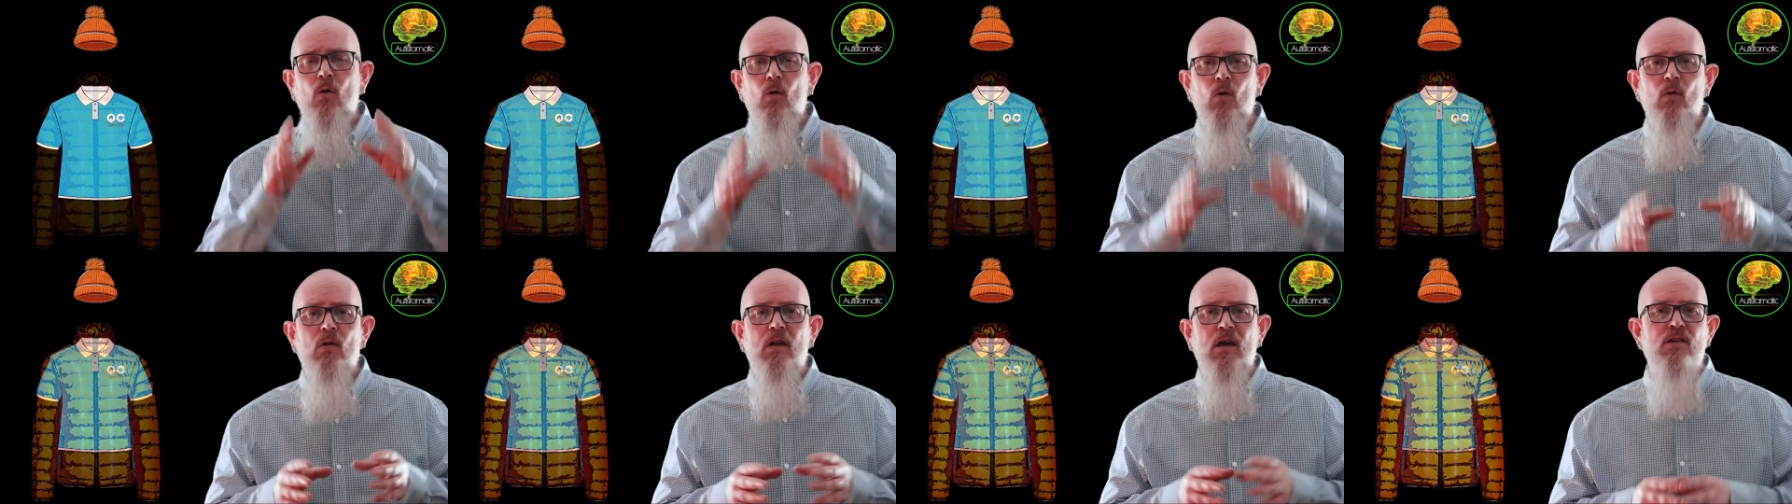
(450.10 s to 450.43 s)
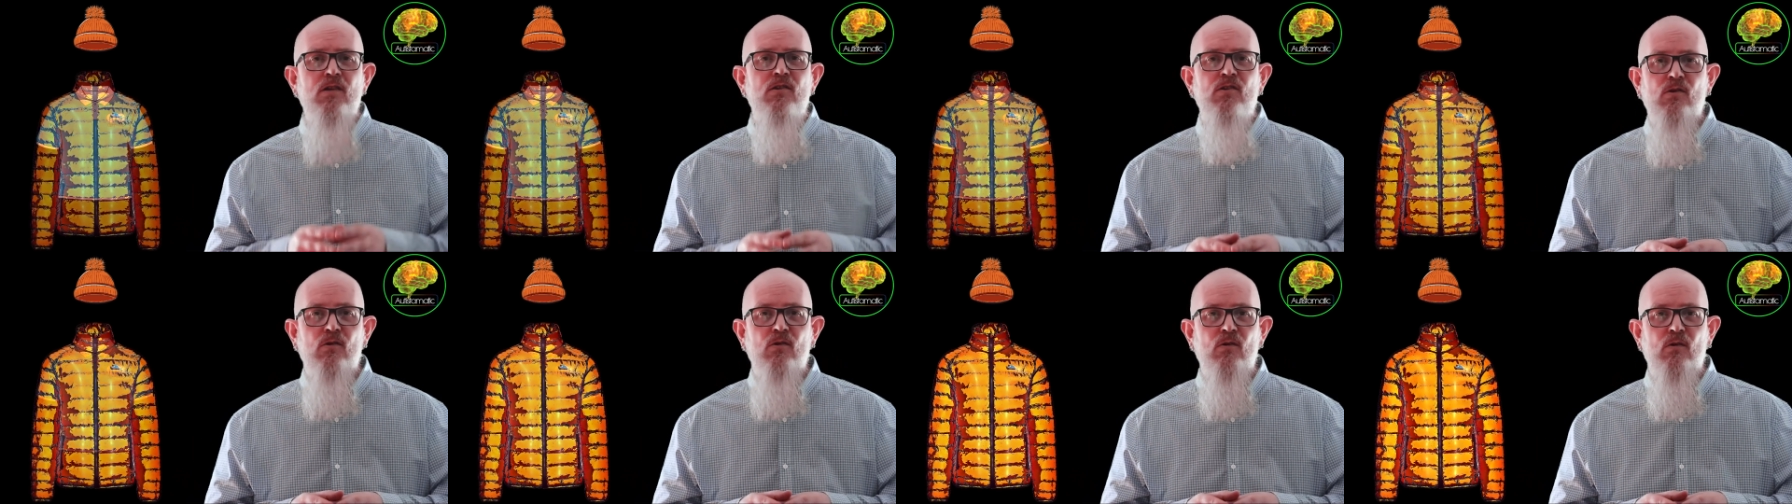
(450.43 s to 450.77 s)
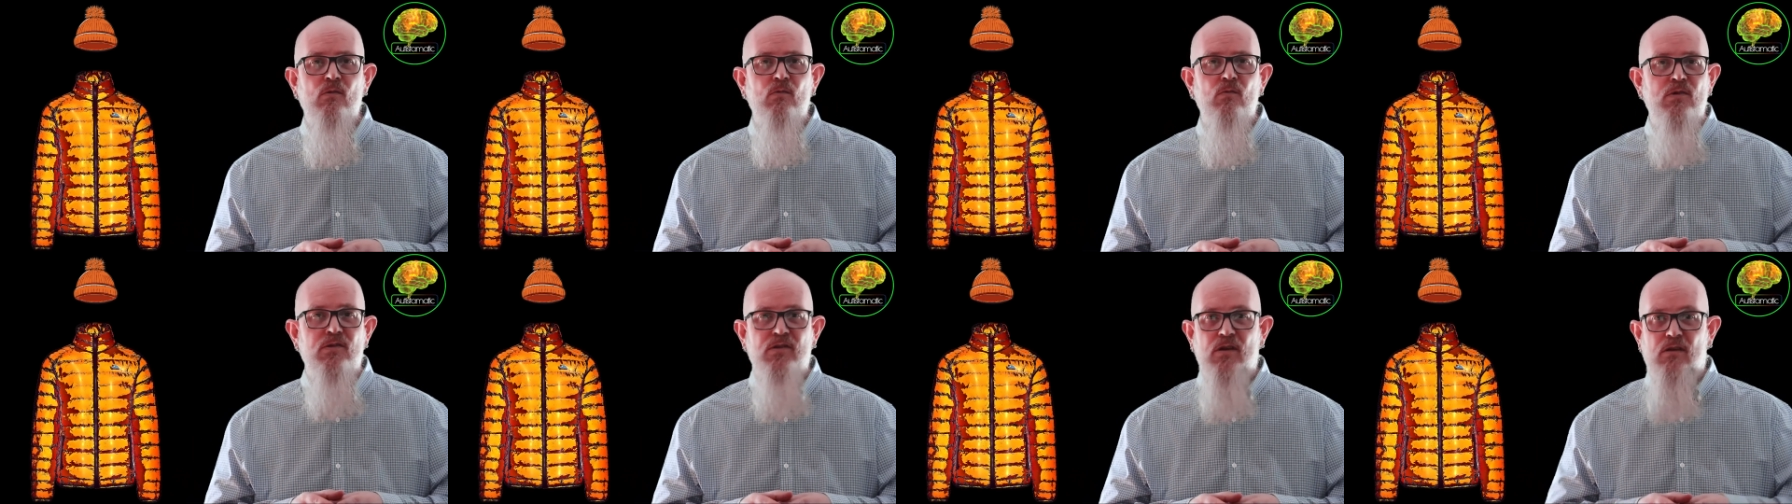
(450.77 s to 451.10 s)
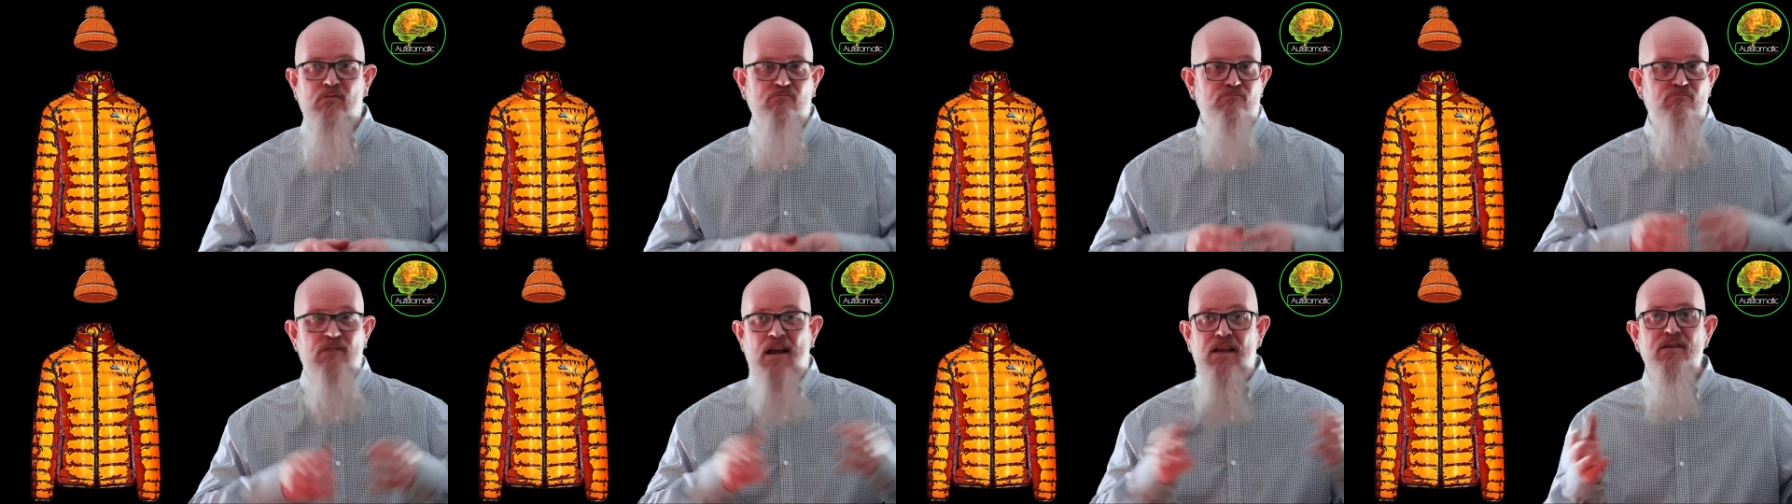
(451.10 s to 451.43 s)
all I saw was
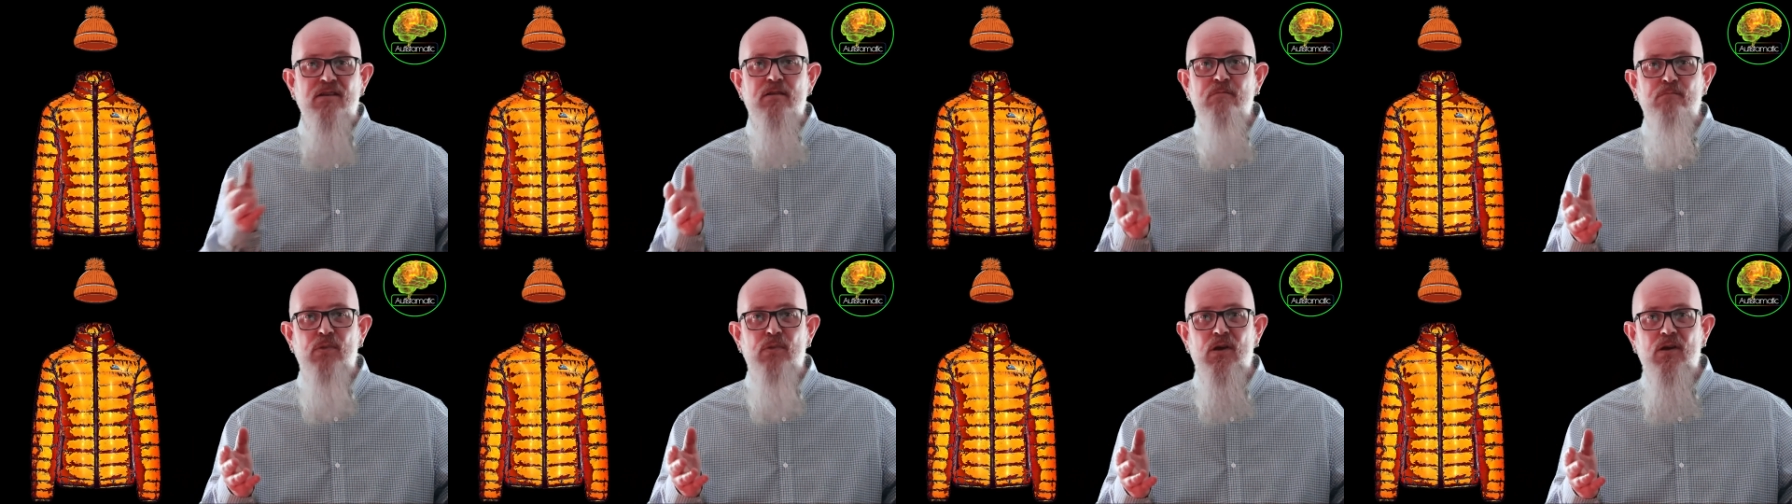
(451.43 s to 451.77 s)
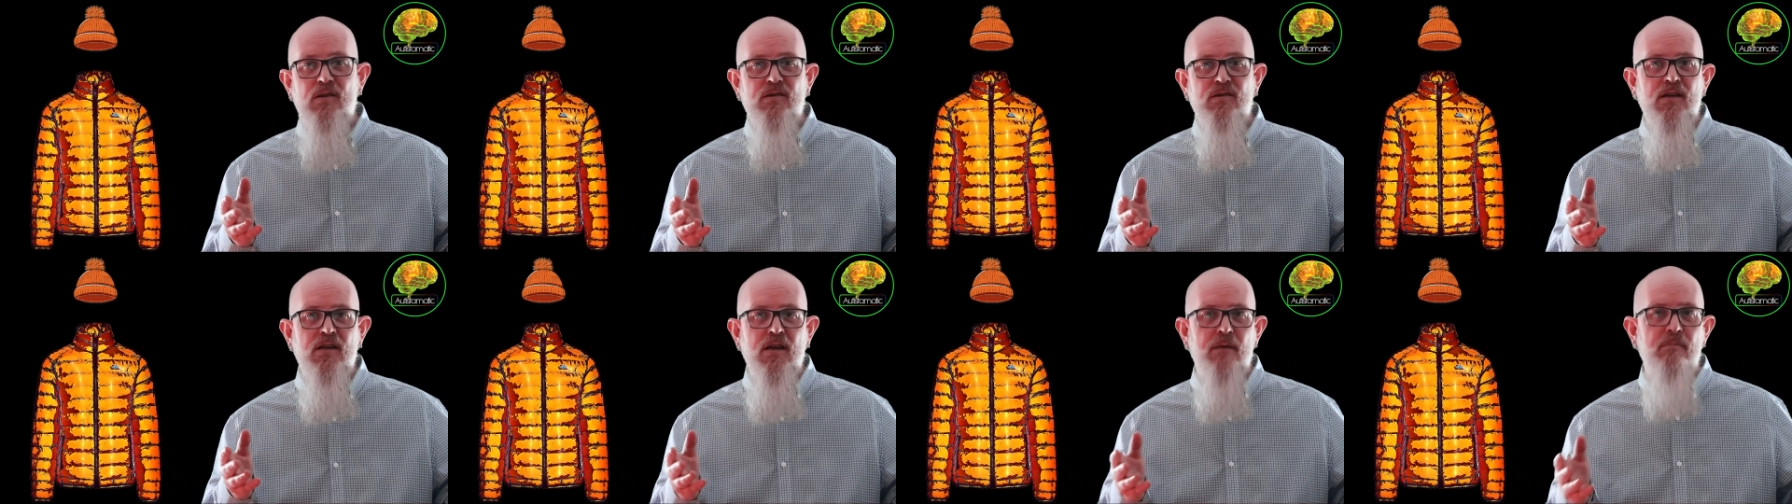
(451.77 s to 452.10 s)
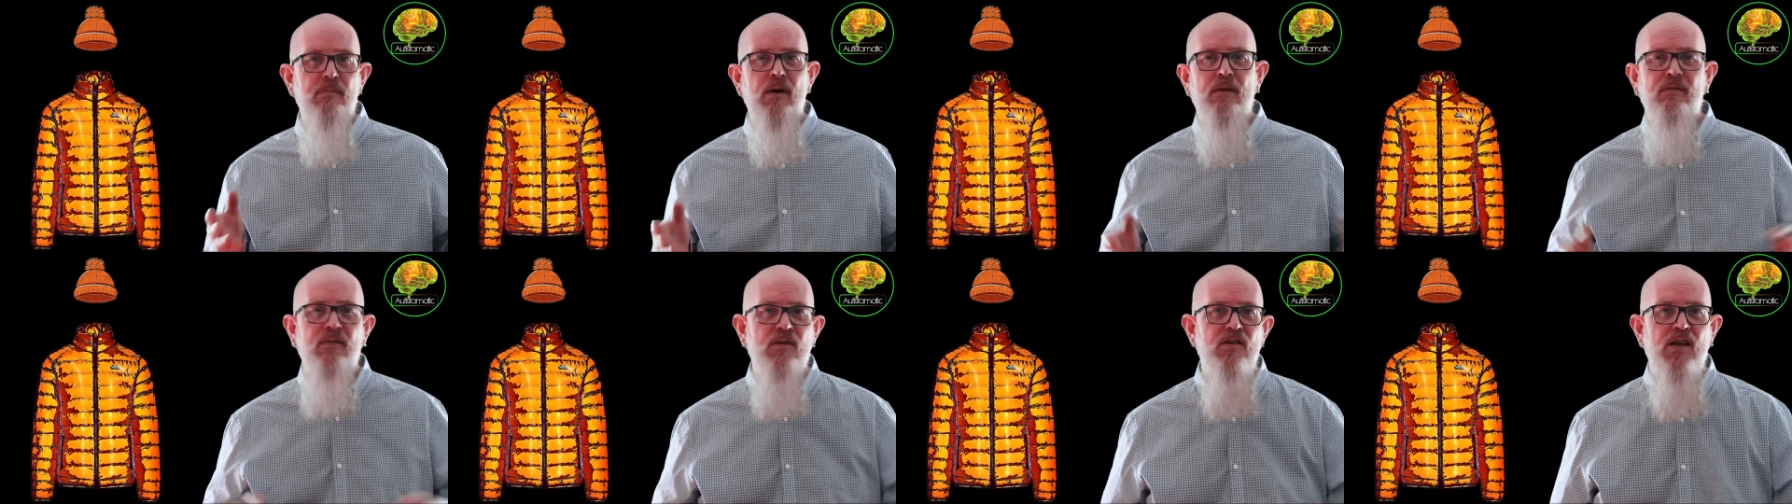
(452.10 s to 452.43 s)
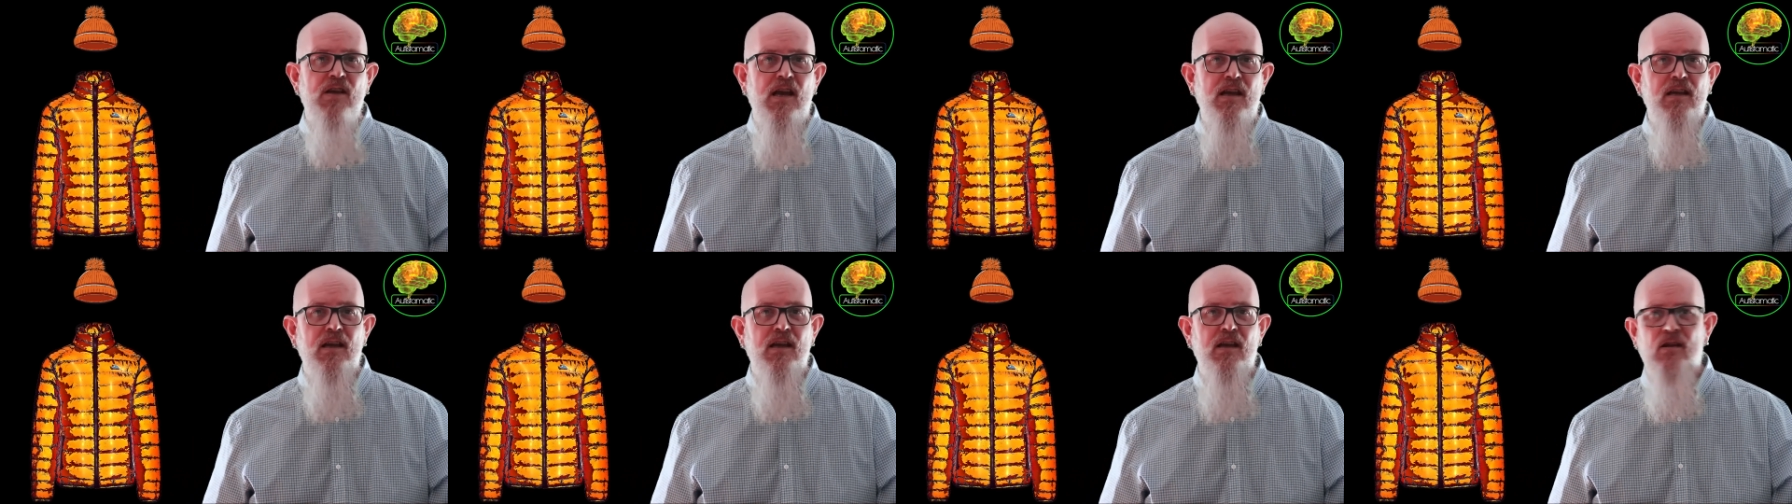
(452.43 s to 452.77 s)
a random person in a puffer
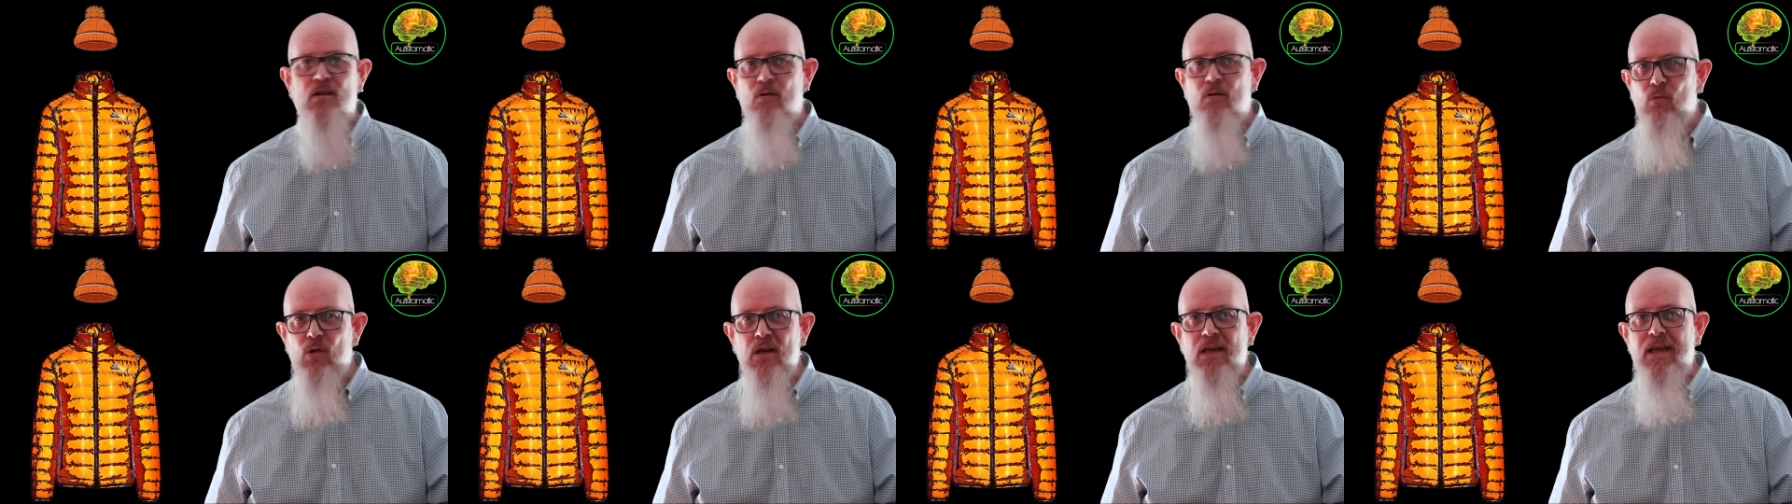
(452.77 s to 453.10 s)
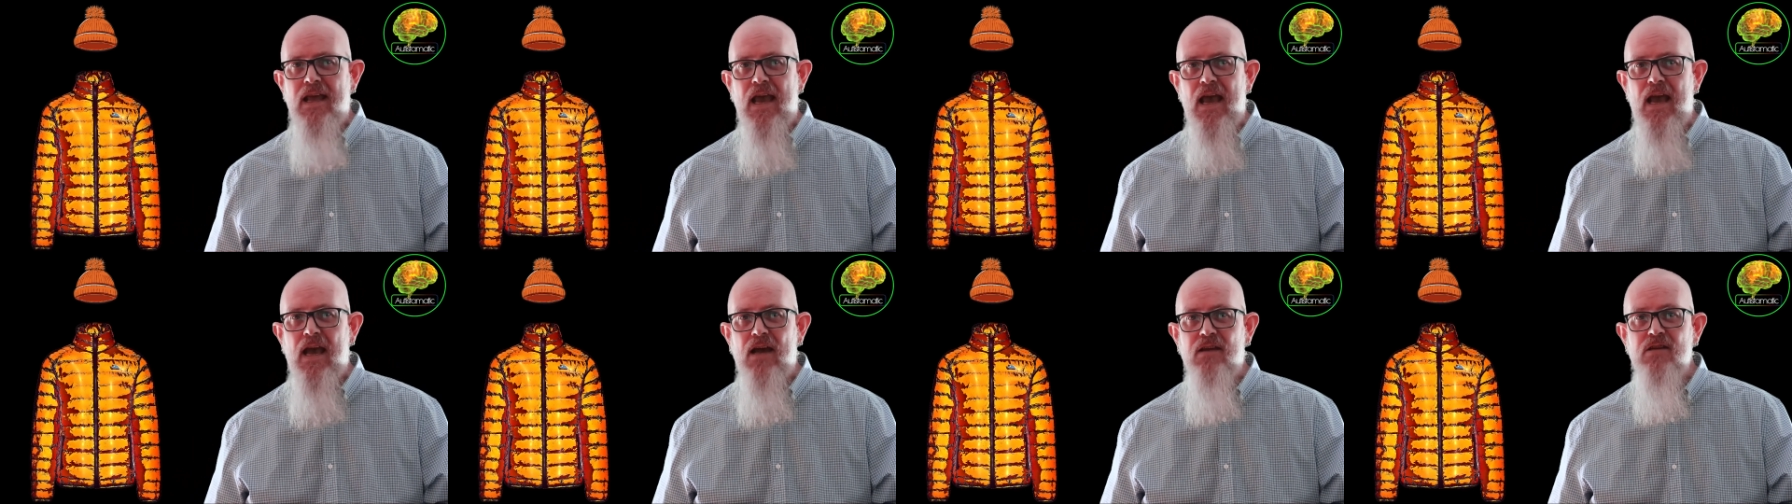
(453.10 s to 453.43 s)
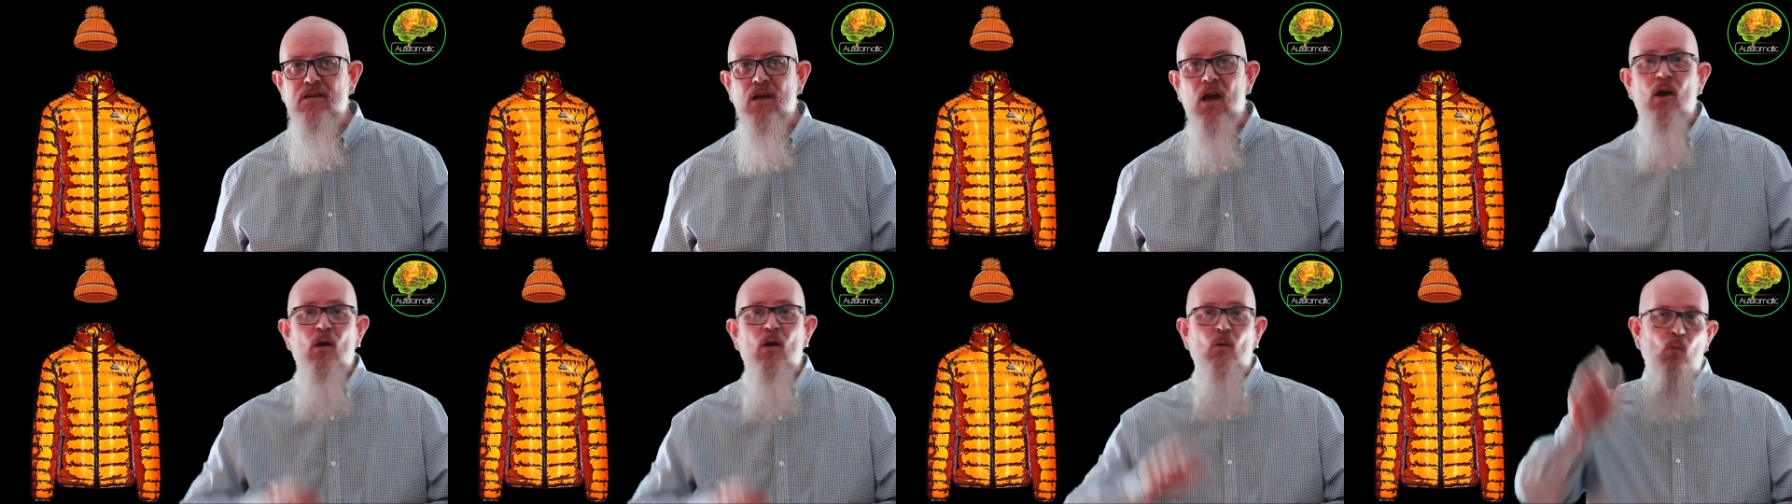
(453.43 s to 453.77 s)
jacket and a woolly hat